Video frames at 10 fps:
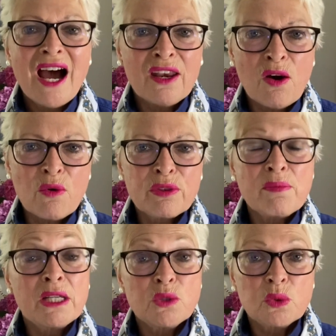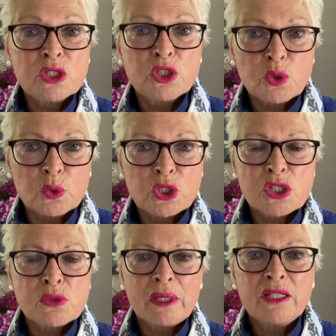along with my daughter Georgia
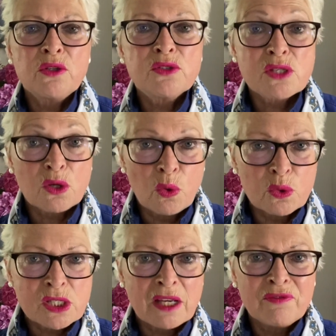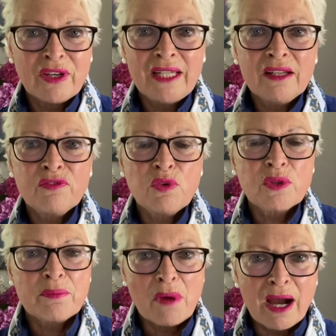Sweet, who's the course convener for
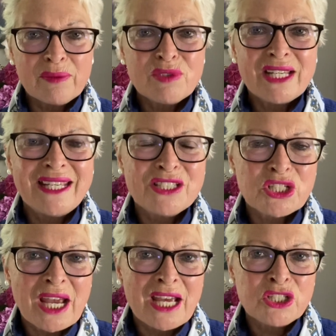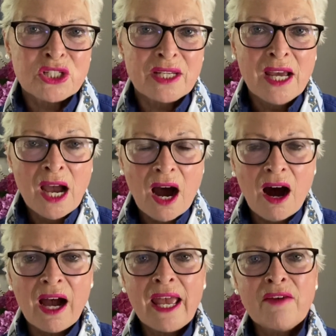the MyMT education.
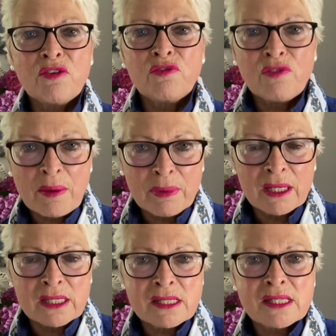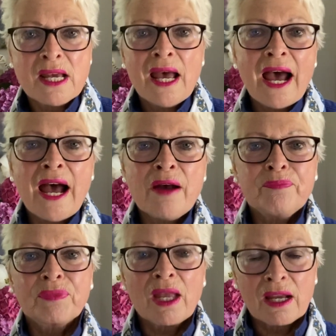I have a fabulous
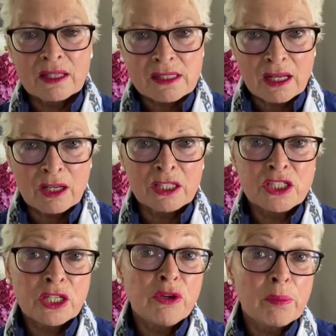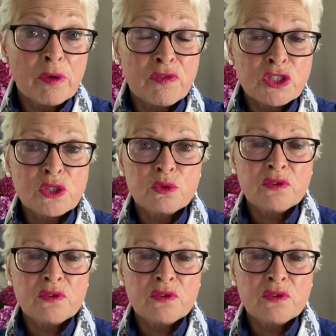continuing professional